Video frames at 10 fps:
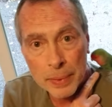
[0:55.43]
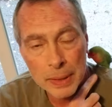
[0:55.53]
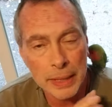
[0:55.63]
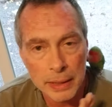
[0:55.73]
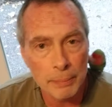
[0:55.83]

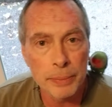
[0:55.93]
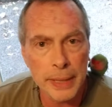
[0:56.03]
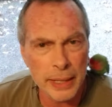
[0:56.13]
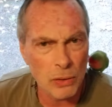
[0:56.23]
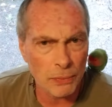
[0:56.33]
and I'm
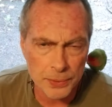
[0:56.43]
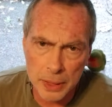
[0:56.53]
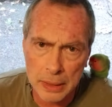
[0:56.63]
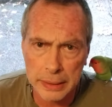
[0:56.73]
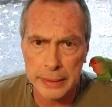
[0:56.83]
getting off
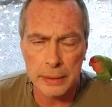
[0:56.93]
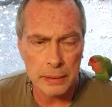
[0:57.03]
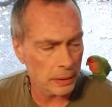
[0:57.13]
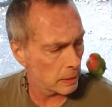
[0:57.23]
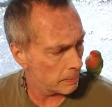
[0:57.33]
target.
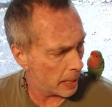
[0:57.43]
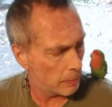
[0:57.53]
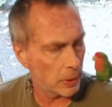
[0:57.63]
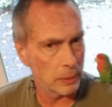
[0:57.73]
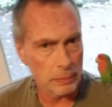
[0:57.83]

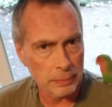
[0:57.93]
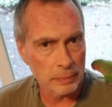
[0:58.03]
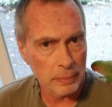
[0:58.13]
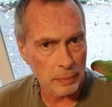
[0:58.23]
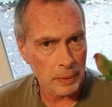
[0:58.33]
Pablo,
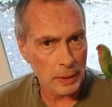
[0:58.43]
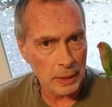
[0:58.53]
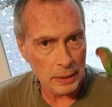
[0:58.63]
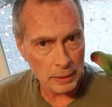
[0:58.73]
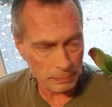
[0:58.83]

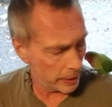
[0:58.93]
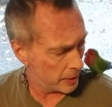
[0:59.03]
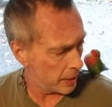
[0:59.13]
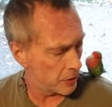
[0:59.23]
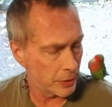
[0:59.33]
pay
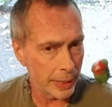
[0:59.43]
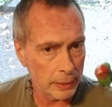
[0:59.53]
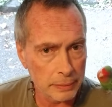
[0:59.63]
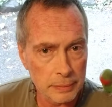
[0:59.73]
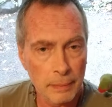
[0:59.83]
attention now.
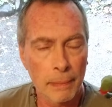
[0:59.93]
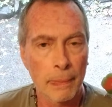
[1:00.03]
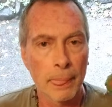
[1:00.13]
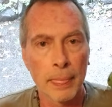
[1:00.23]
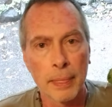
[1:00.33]

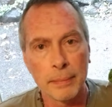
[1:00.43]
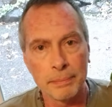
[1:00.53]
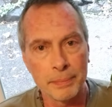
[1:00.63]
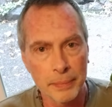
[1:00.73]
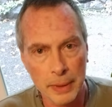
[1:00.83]
Mm.
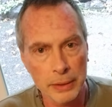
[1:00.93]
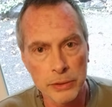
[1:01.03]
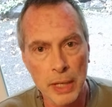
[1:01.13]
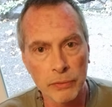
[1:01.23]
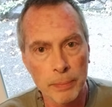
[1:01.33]
And you
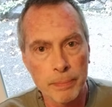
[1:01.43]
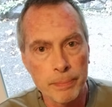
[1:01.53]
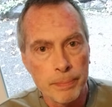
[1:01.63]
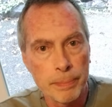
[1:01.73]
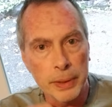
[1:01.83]
never
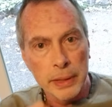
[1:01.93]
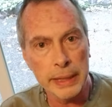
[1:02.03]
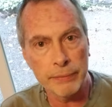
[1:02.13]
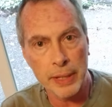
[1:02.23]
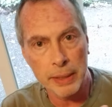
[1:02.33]

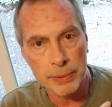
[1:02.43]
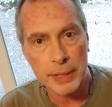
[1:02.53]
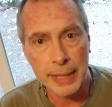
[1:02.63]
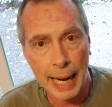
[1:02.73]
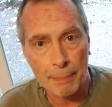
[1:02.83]
believed that he was a
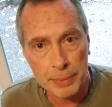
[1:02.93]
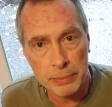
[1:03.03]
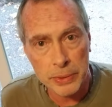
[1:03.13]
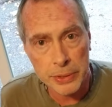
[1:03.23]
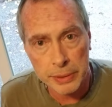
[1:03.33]
captain,
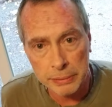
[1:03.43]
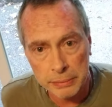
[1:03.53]
would you?